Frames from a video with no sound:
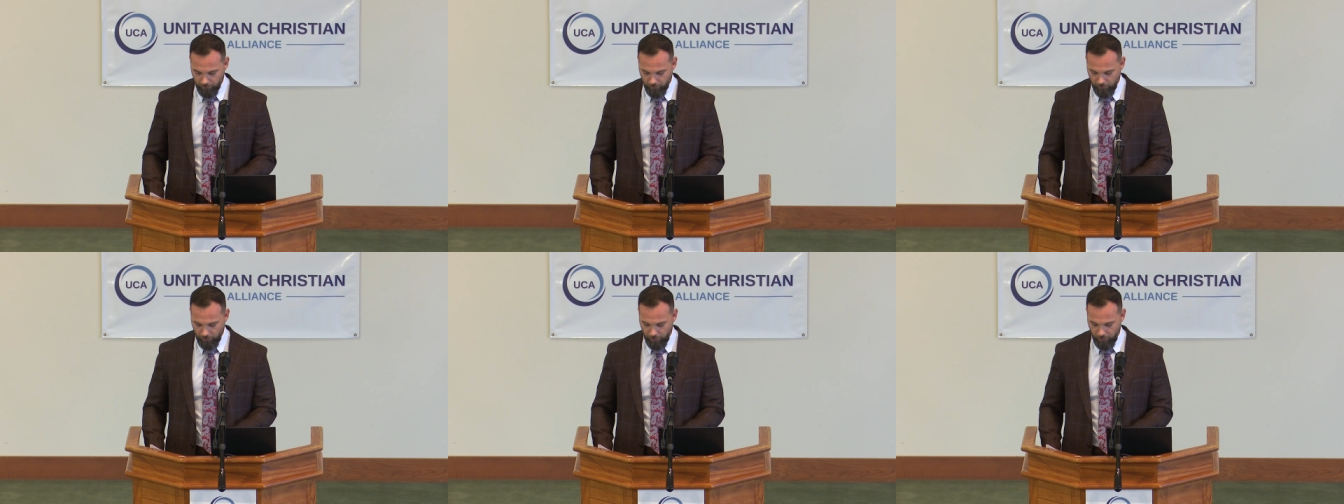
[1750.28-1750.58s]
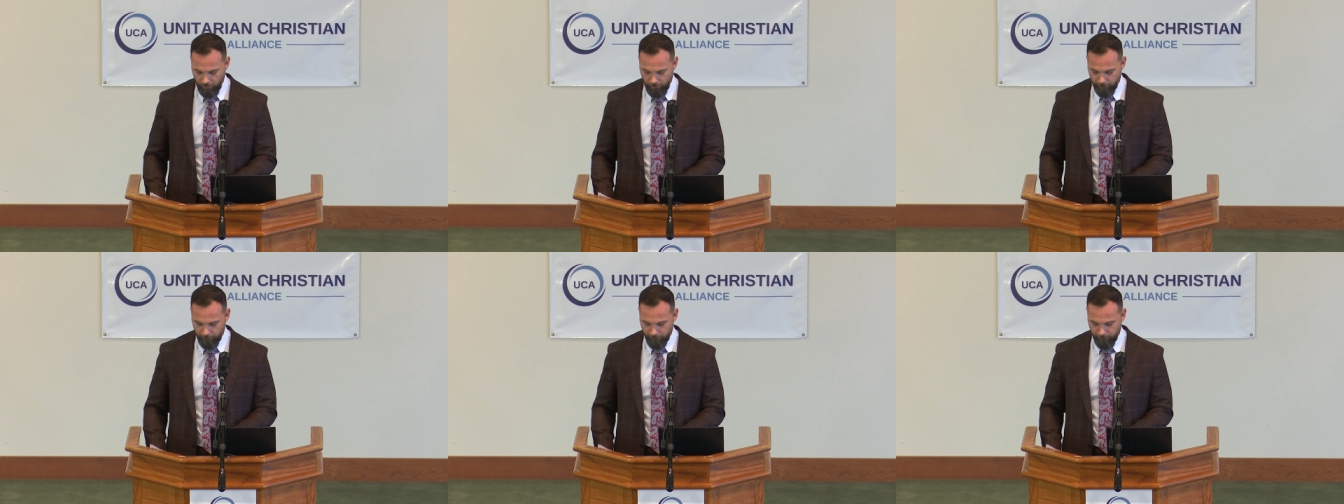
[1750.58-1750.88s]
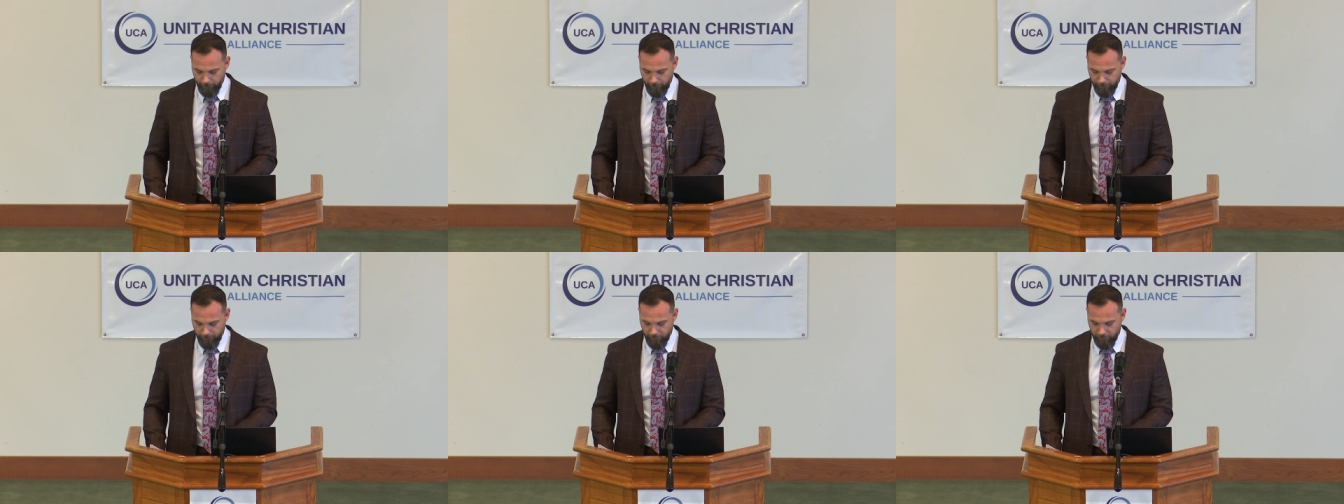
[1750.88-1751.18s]

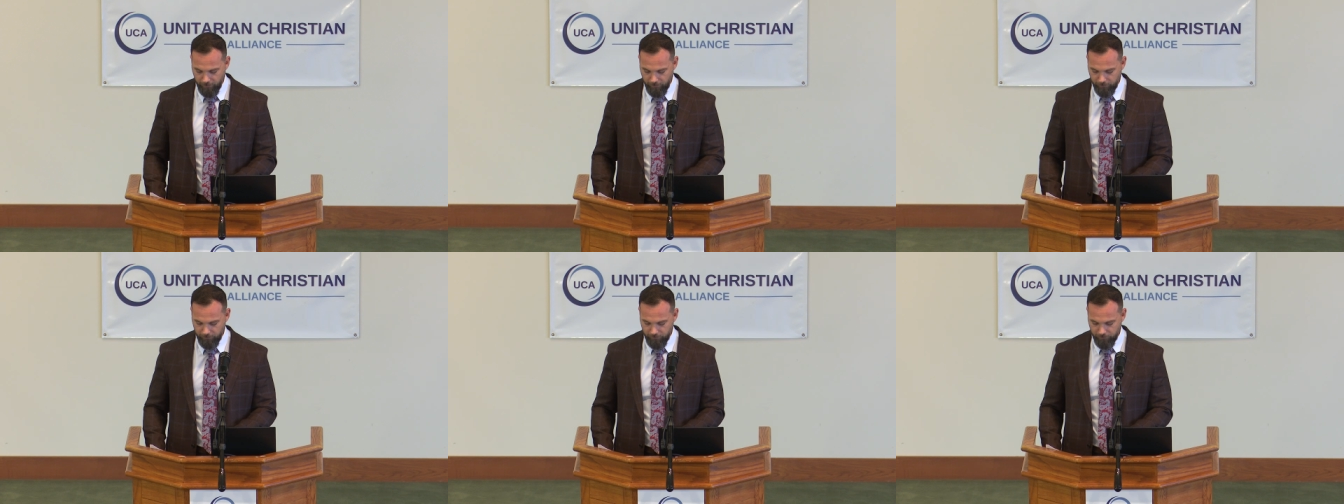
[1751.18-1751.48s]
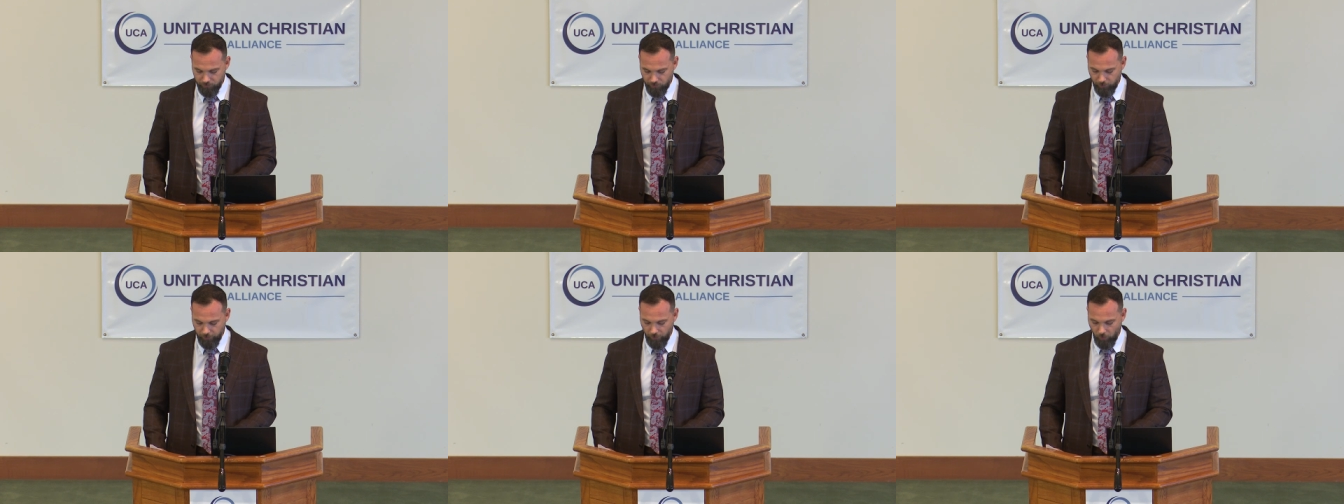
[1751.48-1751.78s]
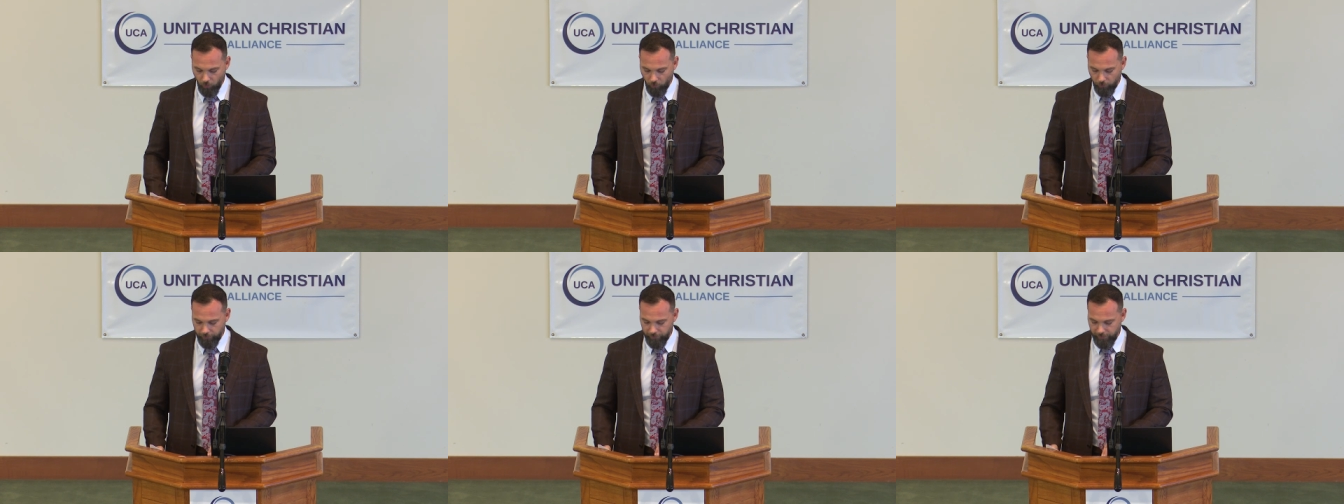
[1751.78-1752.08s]
Um, the, during
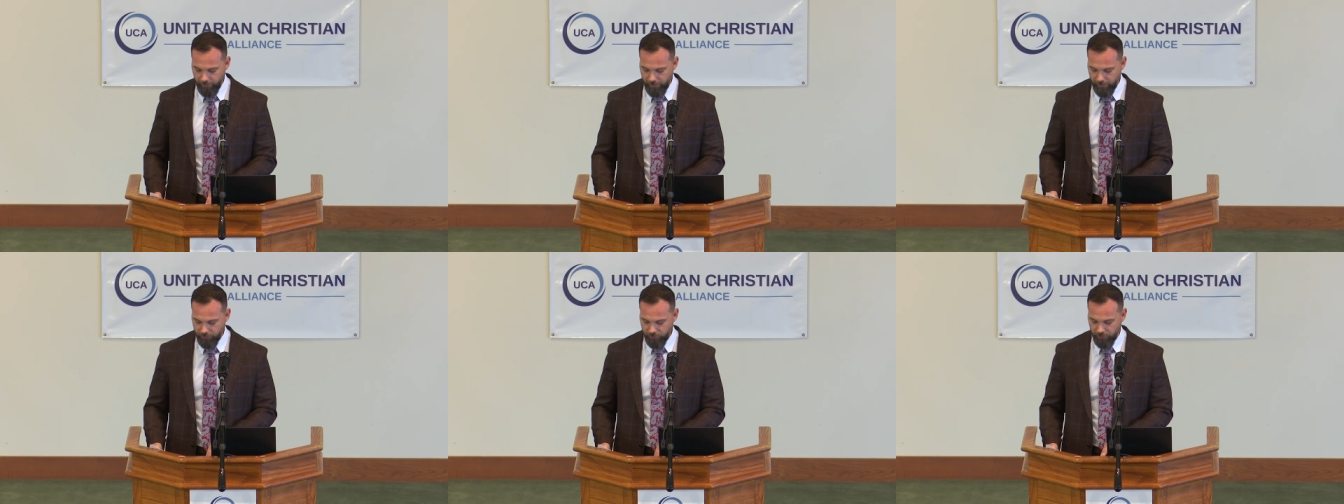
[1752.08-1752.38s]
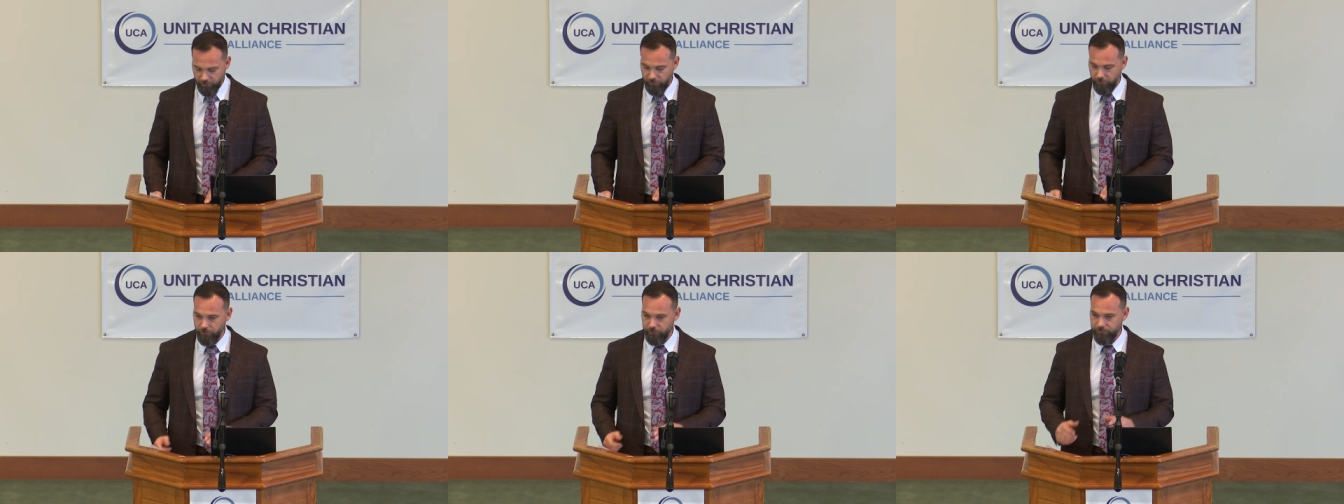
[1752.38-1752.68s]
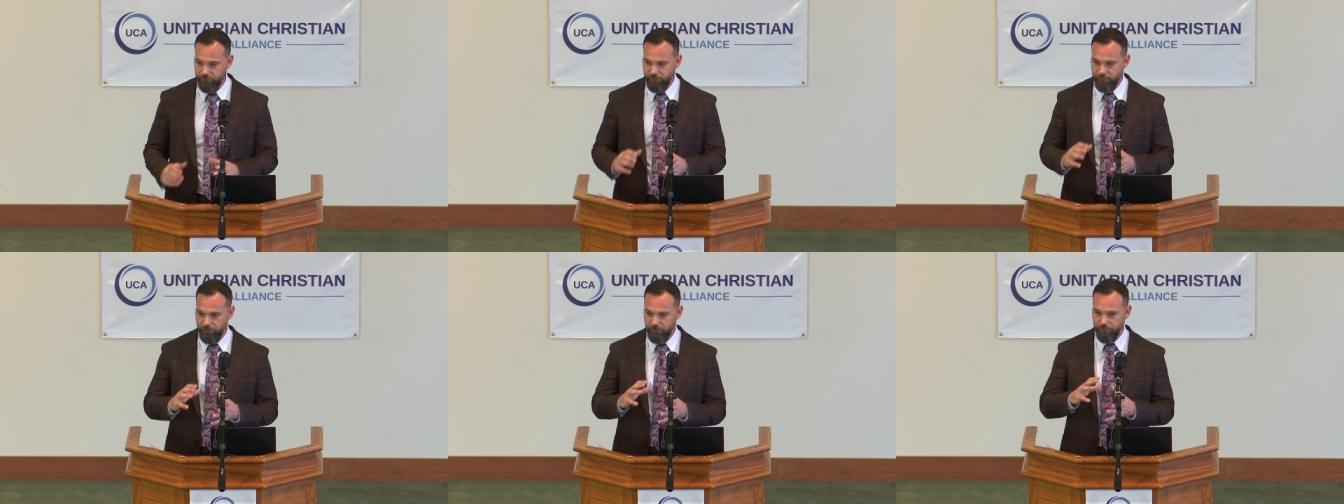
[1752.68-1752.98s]
ordination,
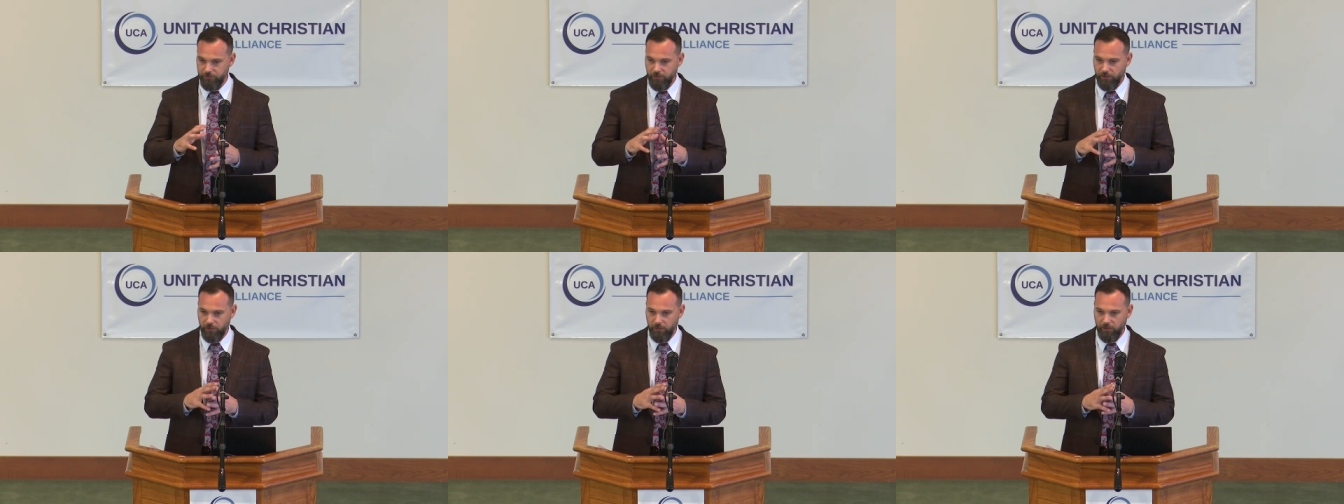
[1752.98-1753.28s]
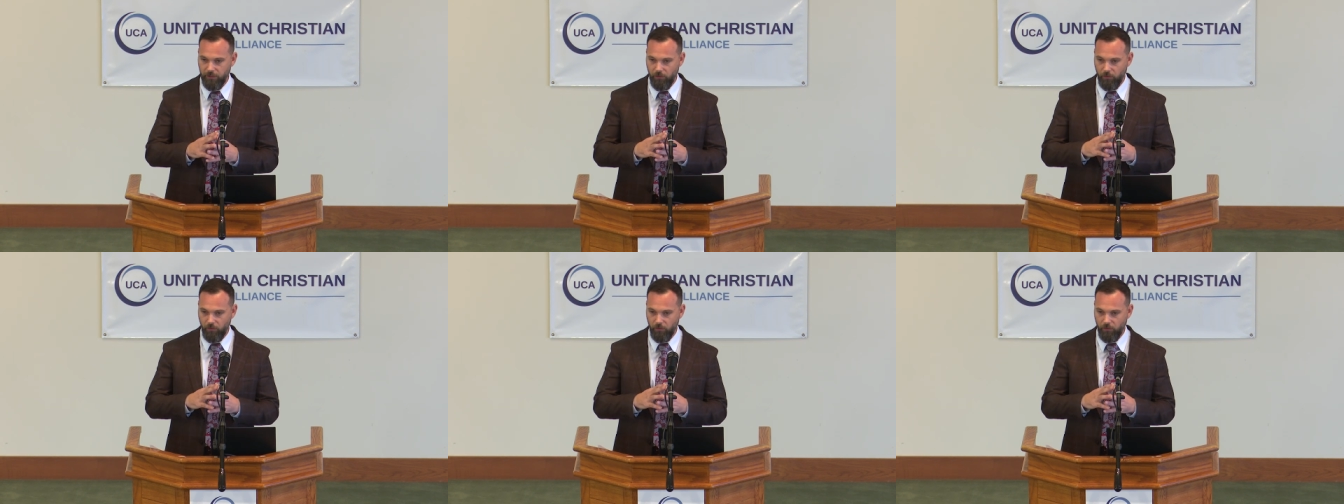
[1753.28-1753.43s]
there's, there's a,